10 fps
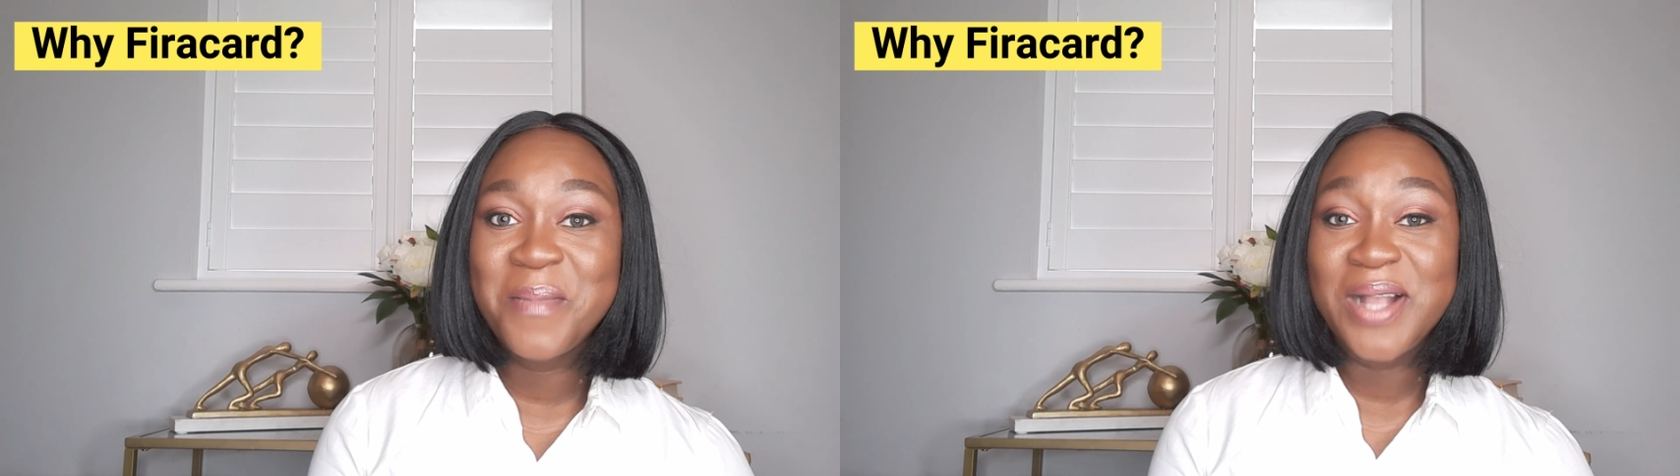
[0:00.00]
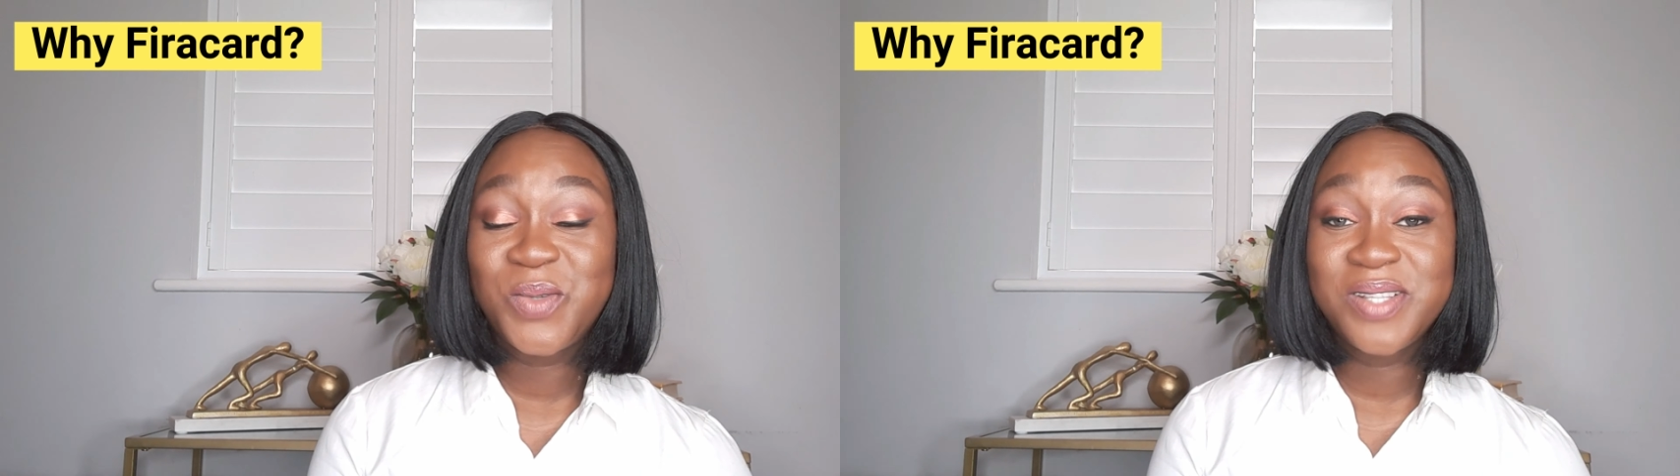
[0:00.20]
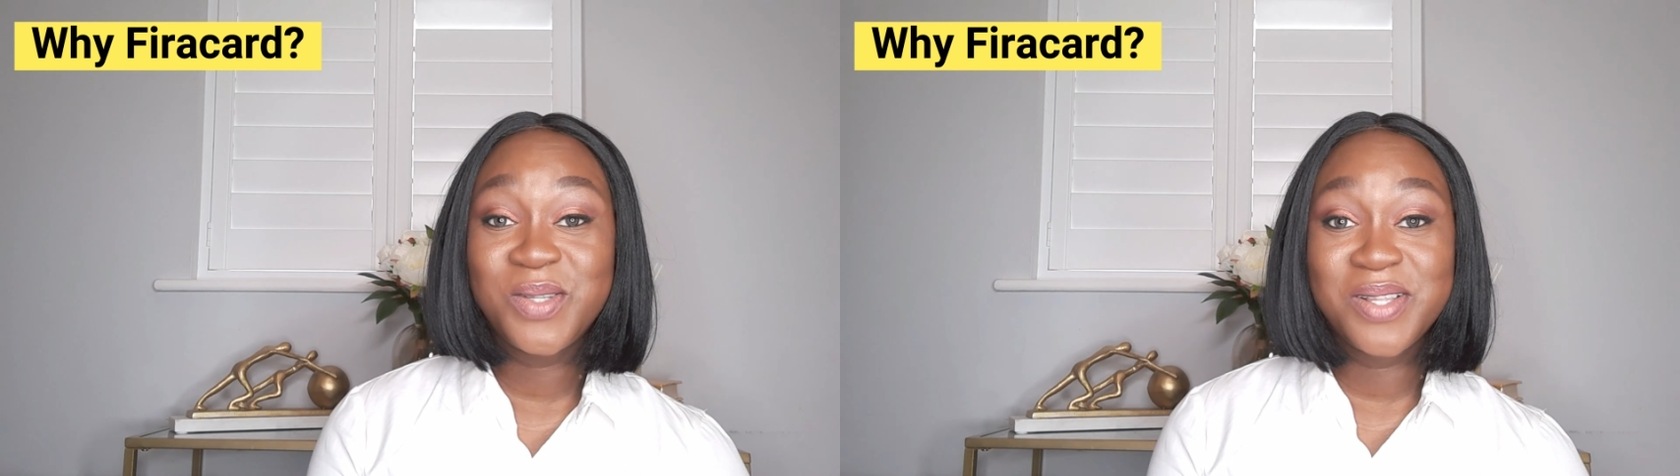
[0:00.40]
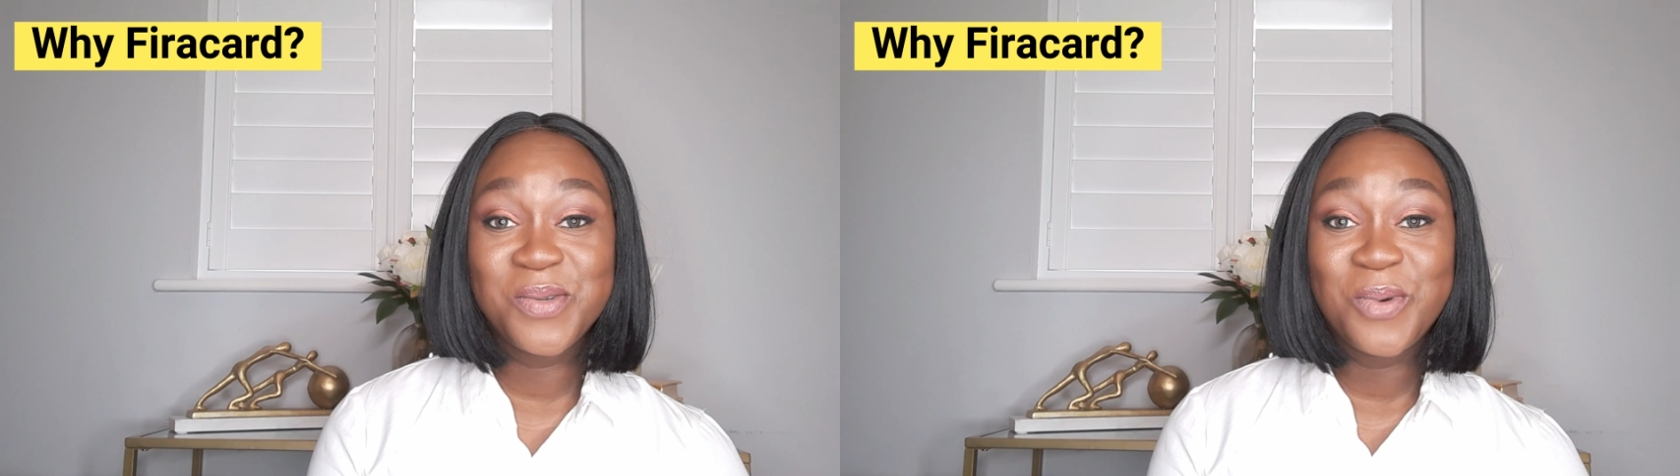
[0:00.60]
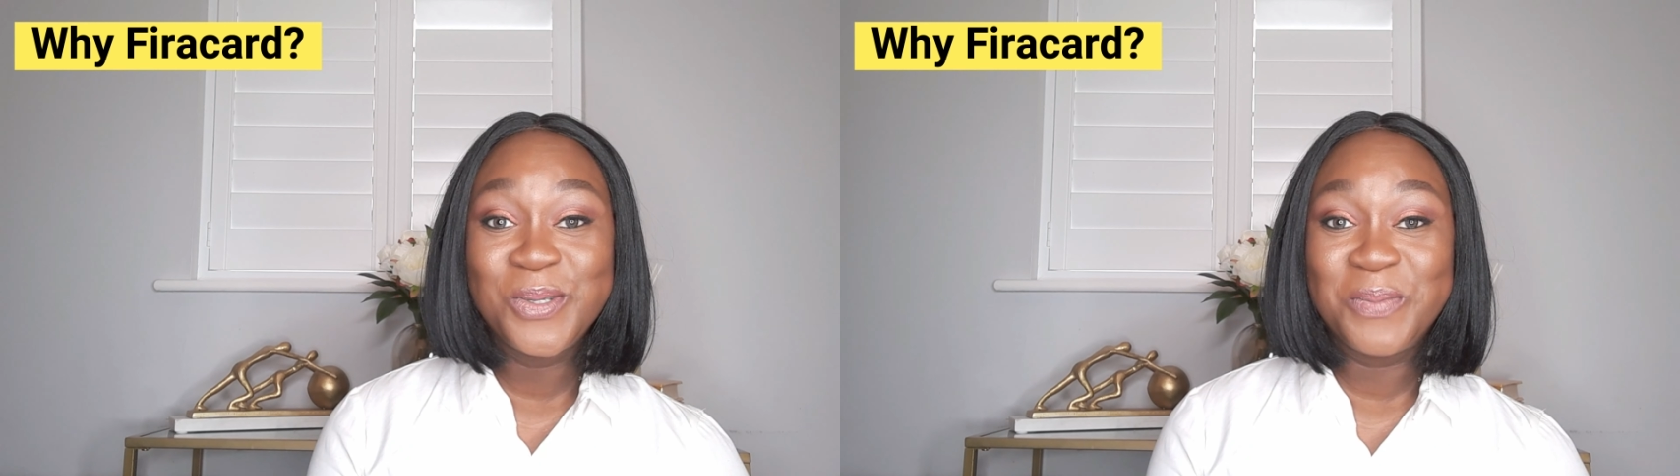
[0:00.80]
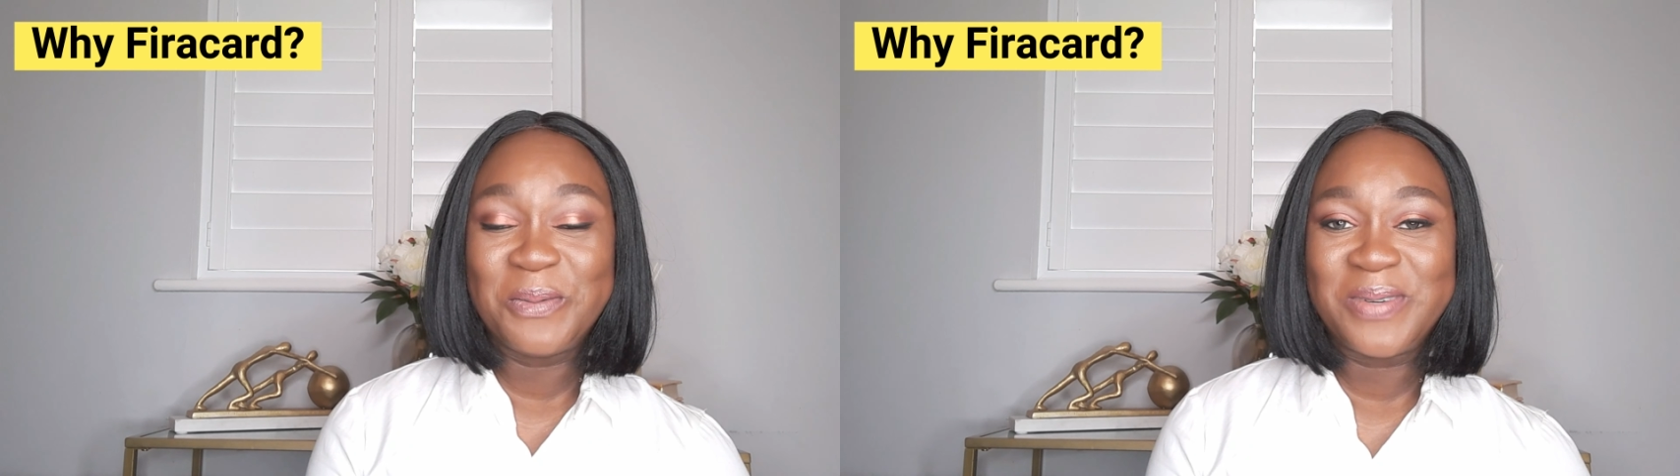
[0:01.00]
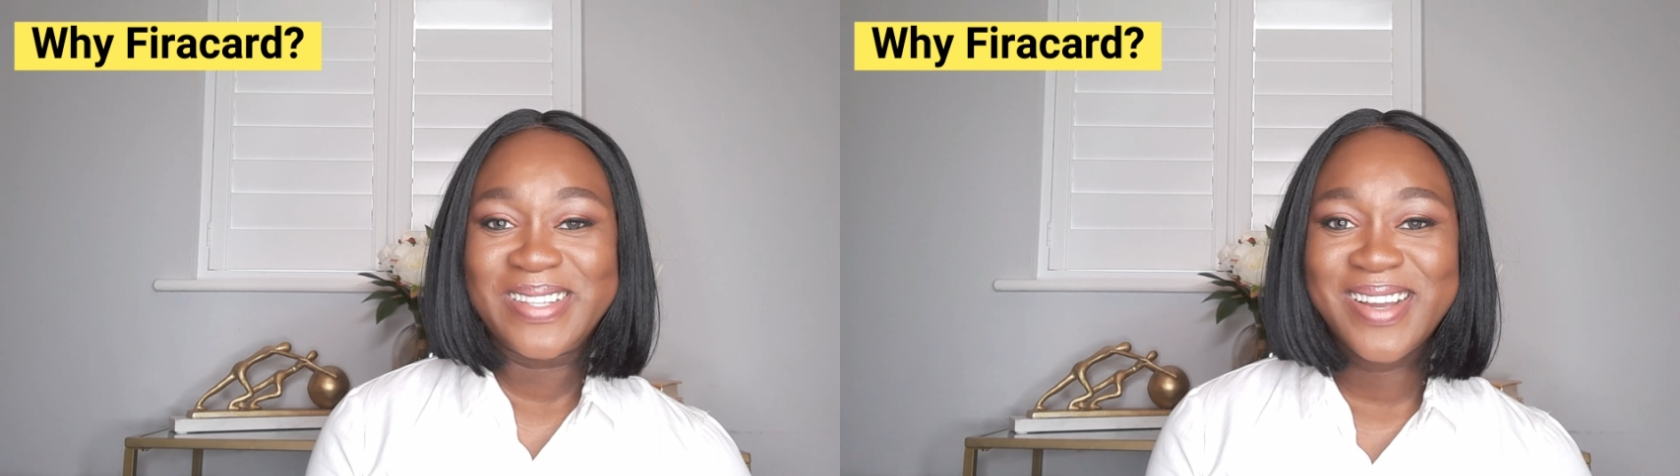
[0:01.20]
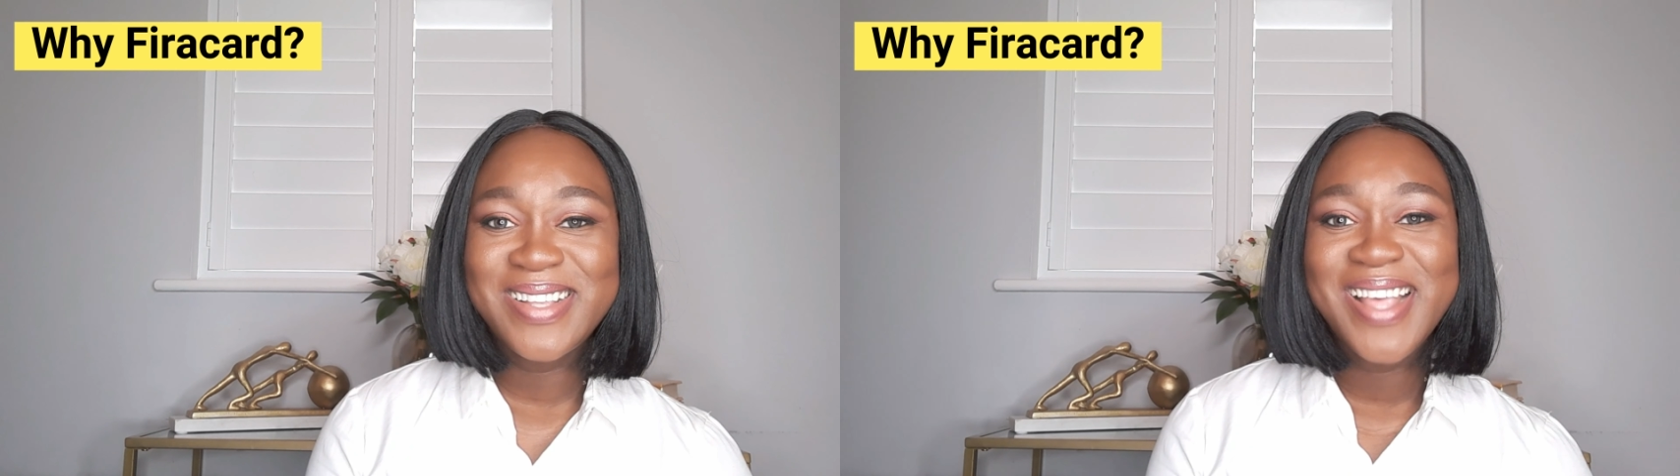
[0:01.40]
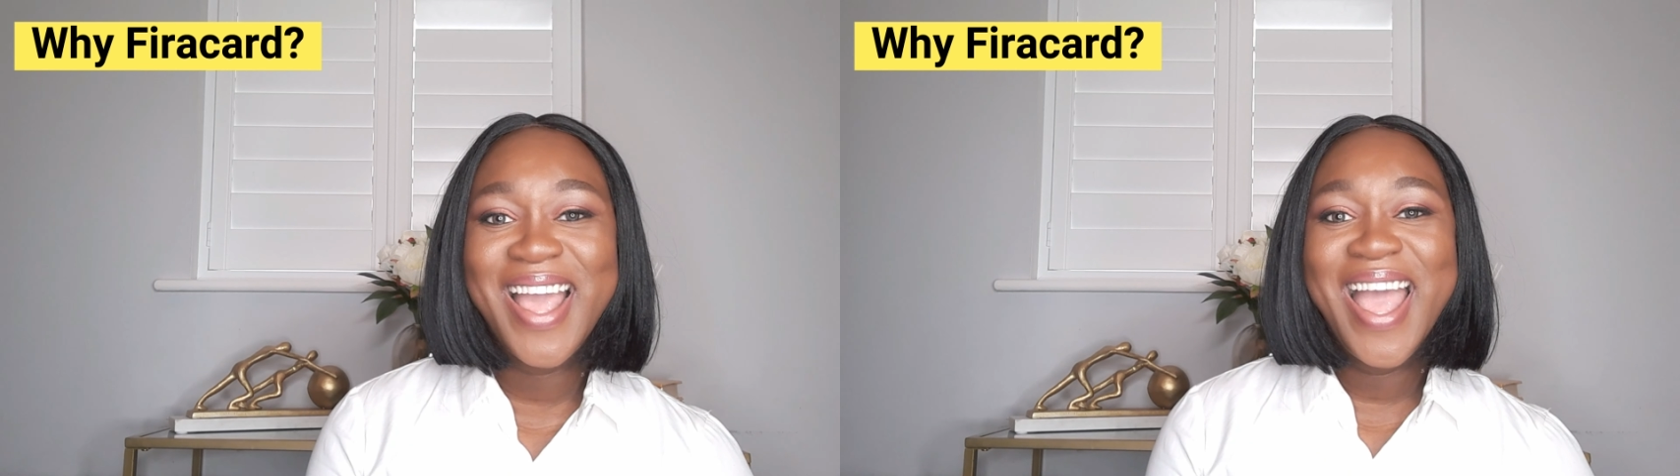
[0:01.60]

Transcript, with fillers: March 2021 to be precise.